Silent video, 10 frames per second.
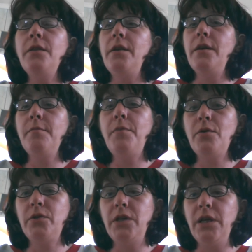that I'm
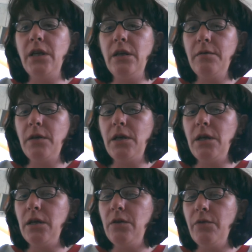posting
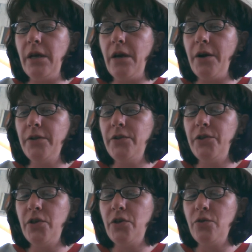in regards
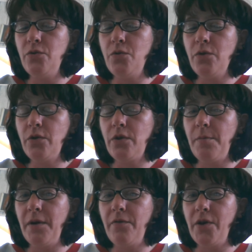to the
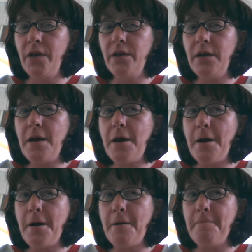Bigfoot
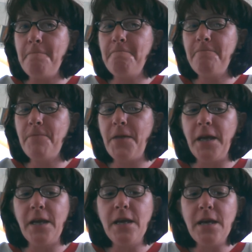thing.